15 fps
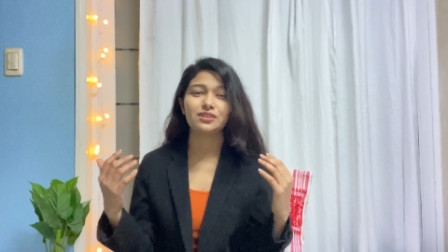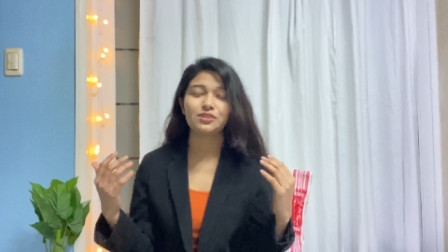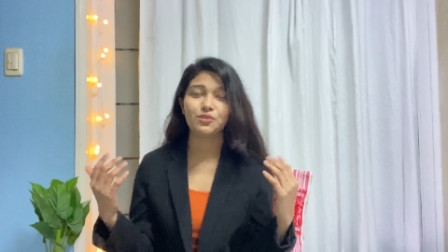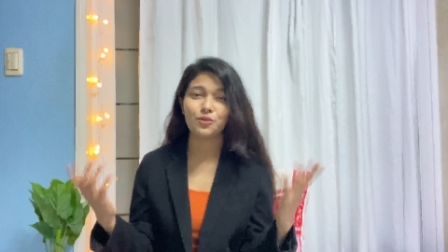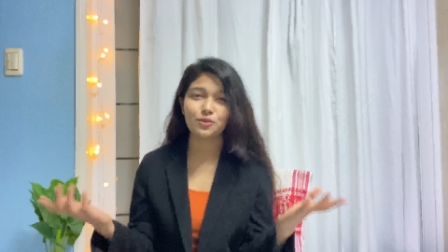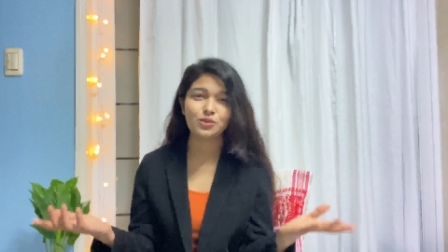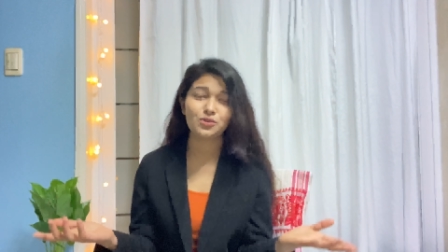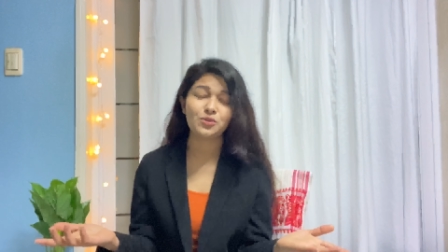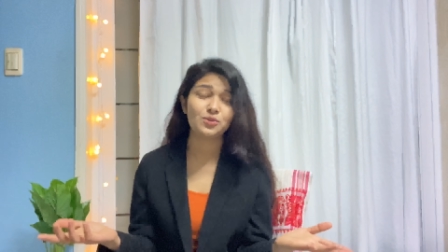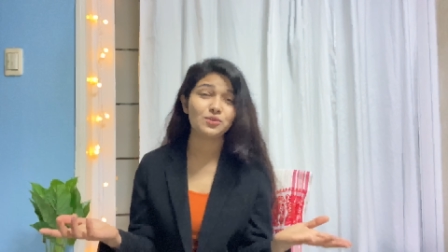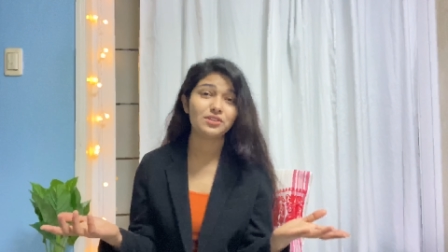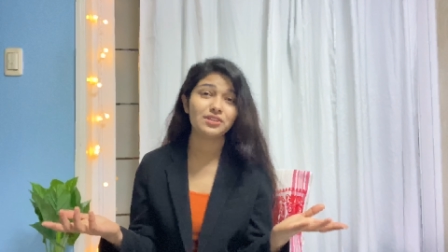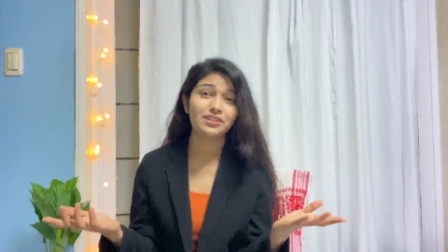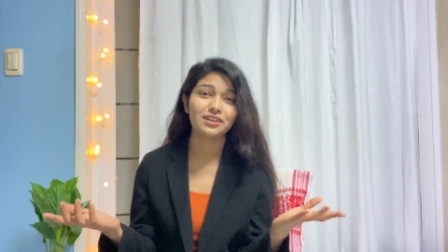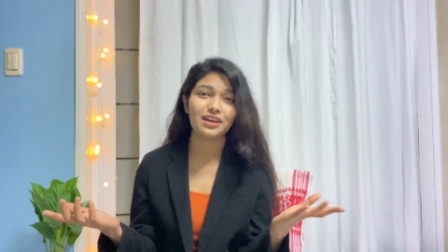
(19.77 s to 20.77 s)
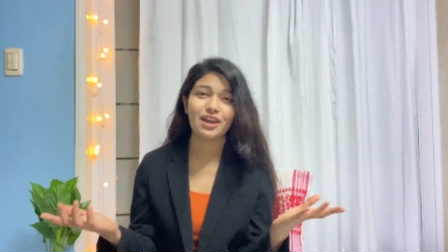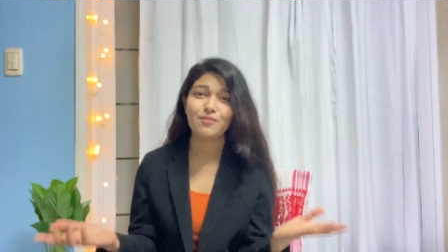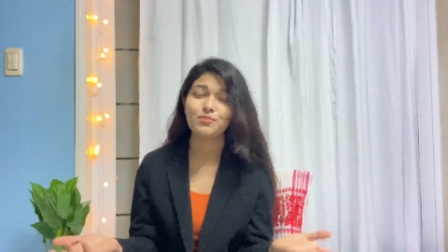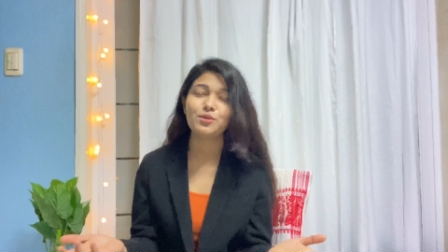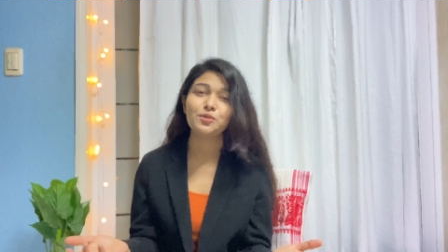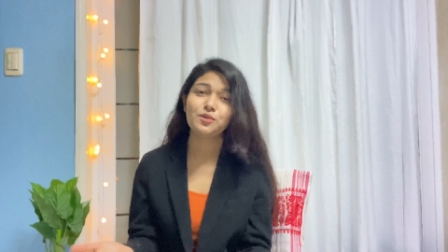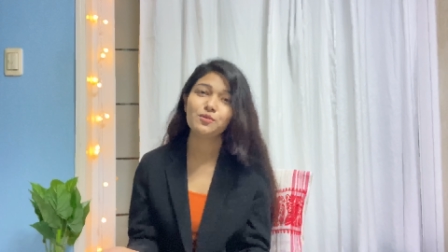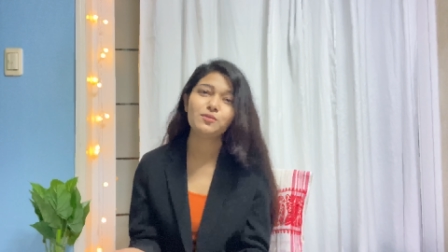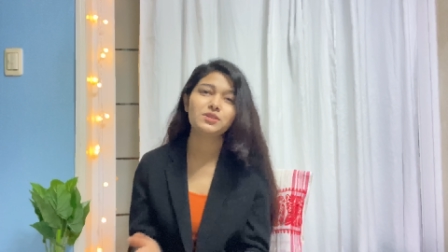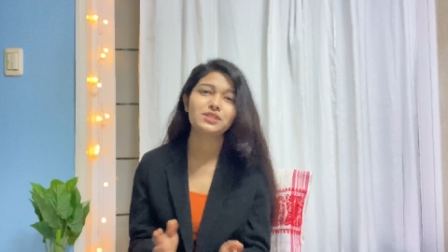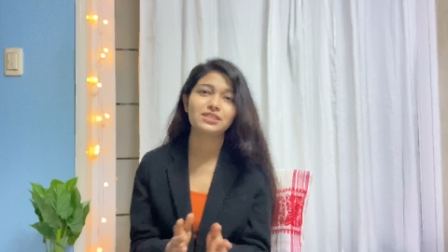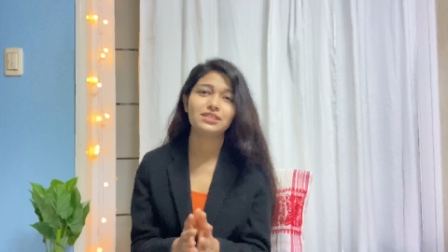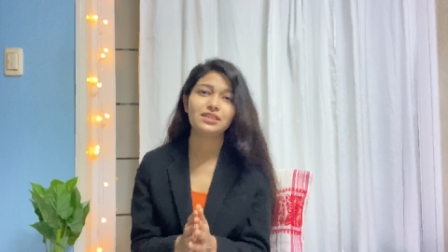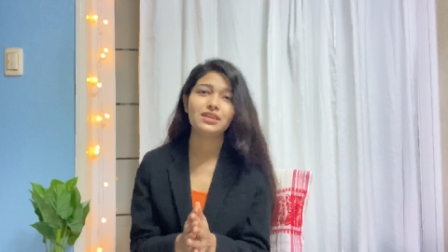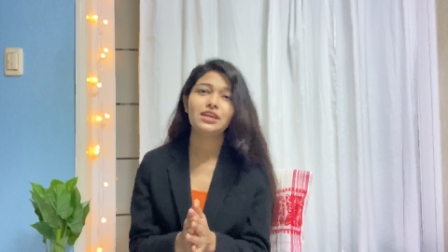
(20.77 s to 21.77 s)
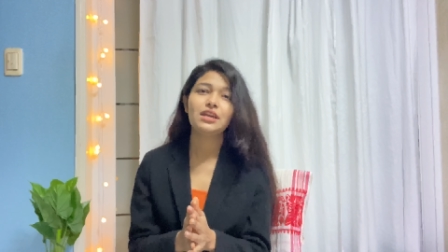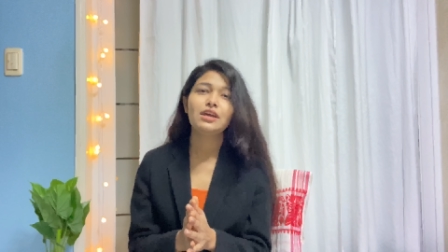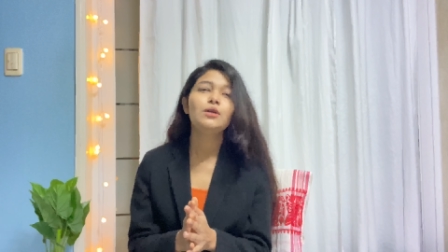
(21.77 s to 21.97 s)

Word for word: go to the abroad university,